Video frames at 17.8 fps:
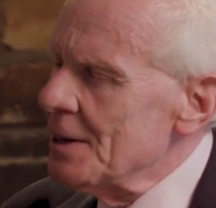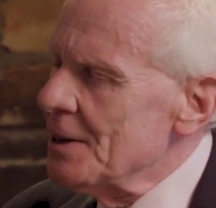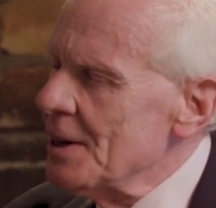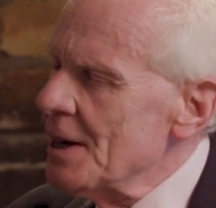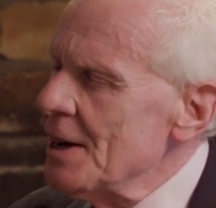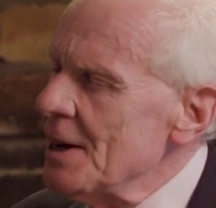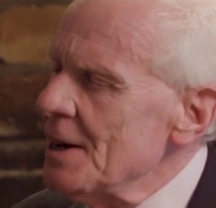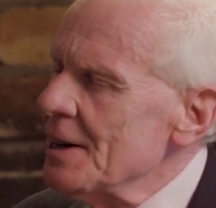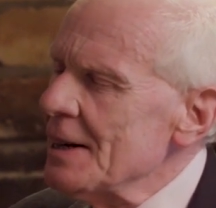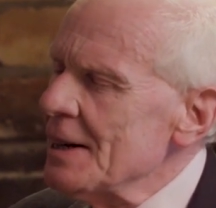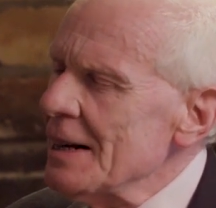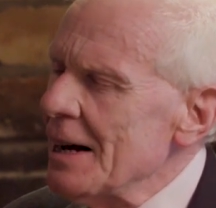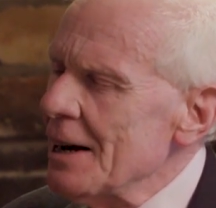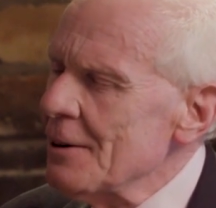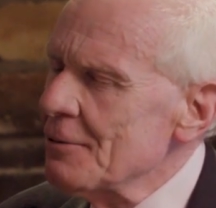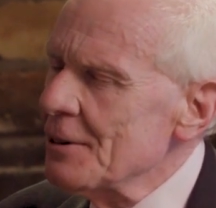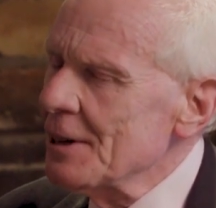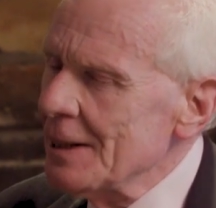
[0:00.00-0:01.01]
They
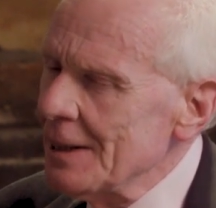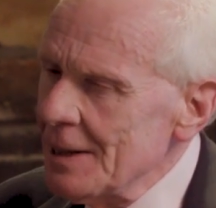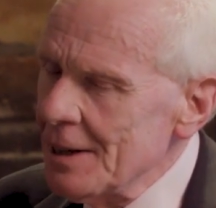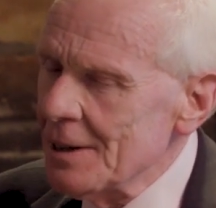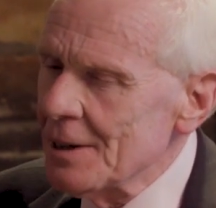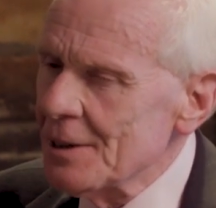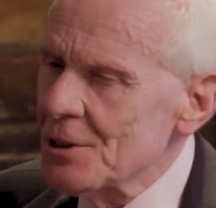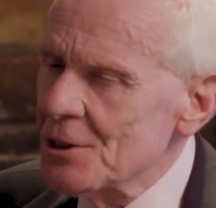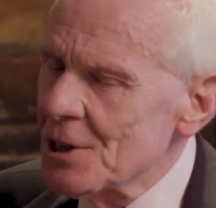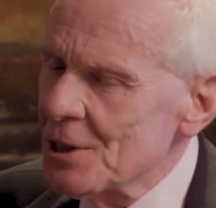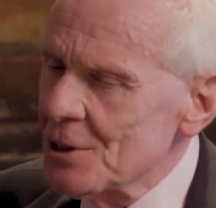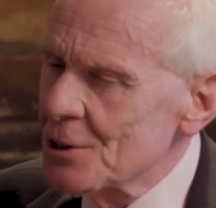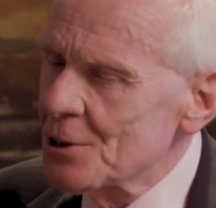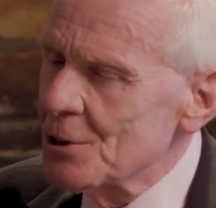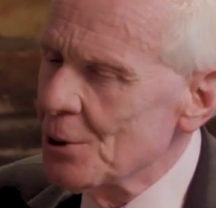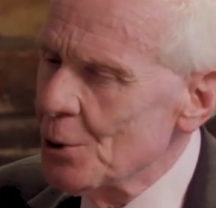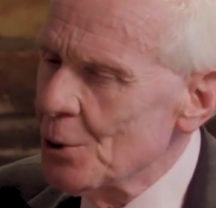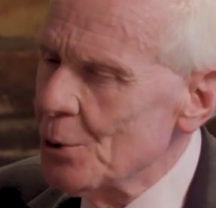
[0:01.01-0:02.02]
have cleared, since
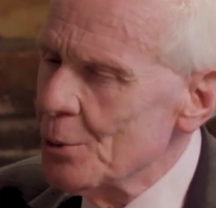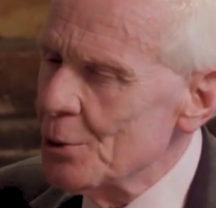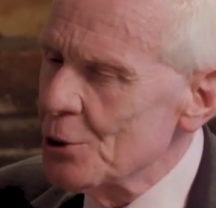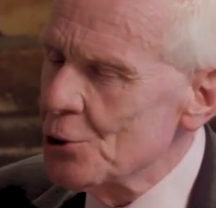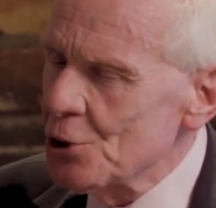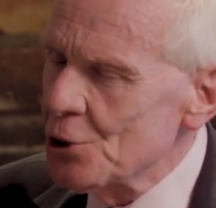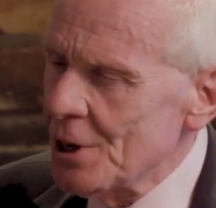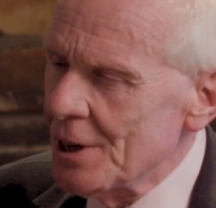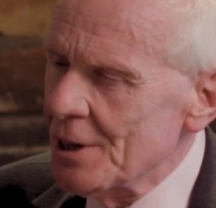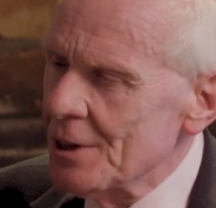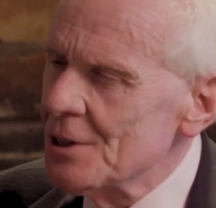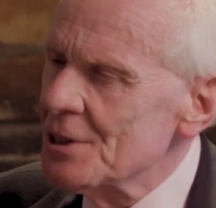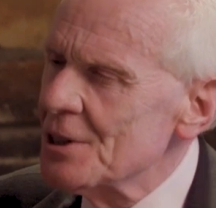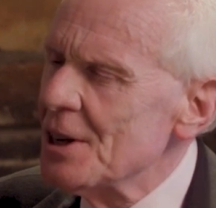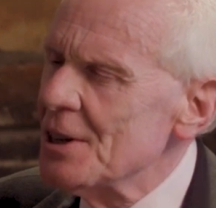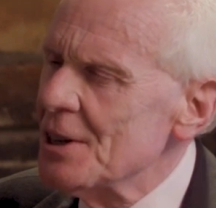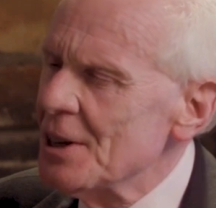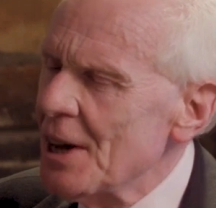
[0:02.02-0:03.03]
the law was changed,
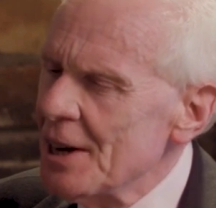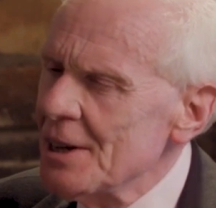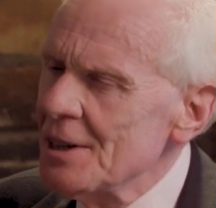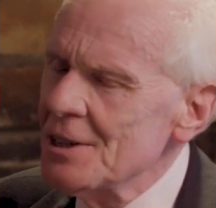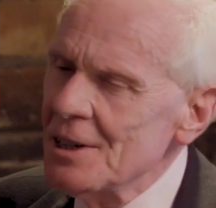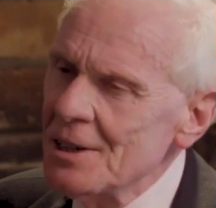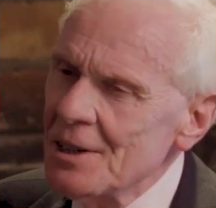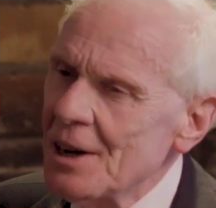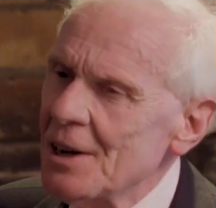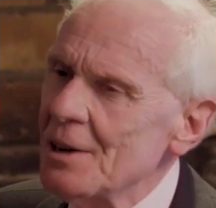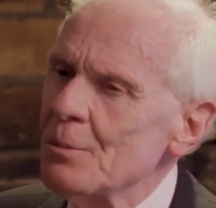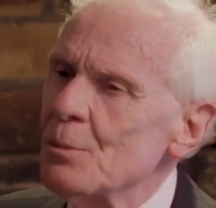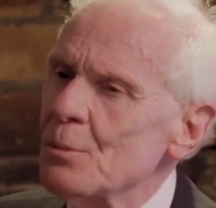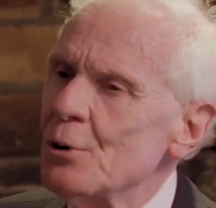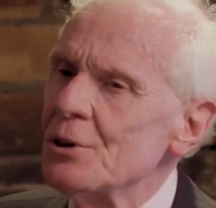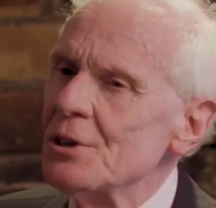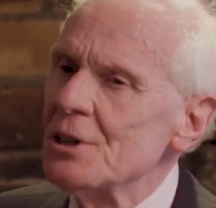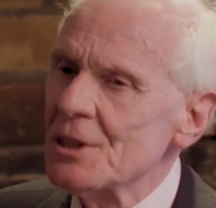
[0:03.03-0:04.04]

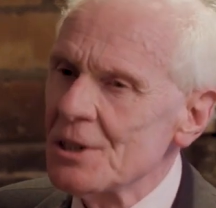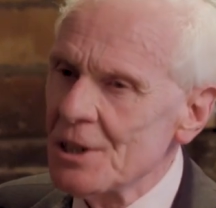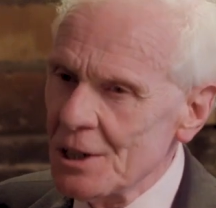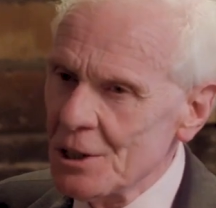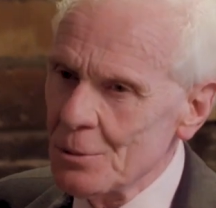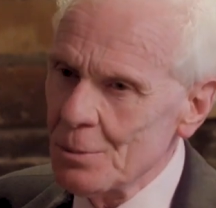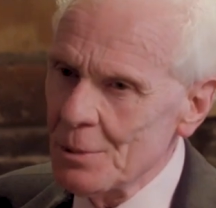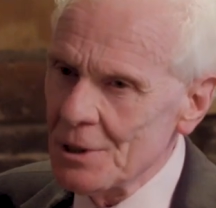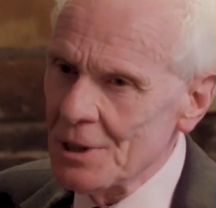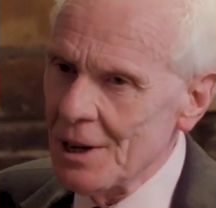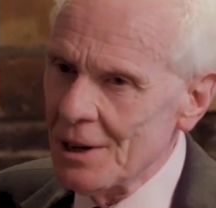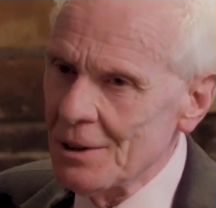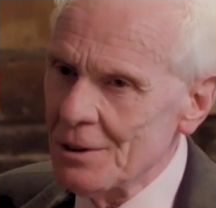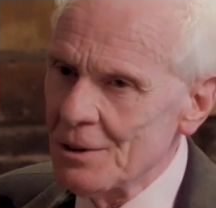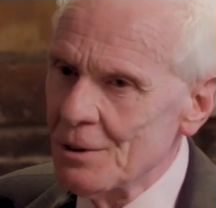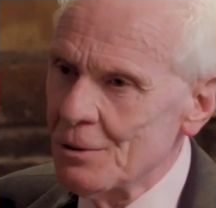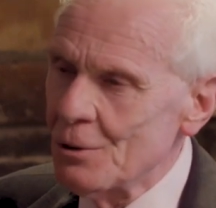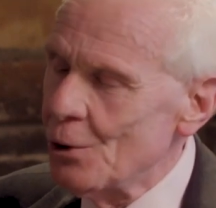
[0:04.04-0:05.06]

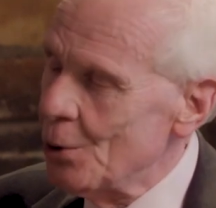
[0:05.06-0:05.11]
99.6% of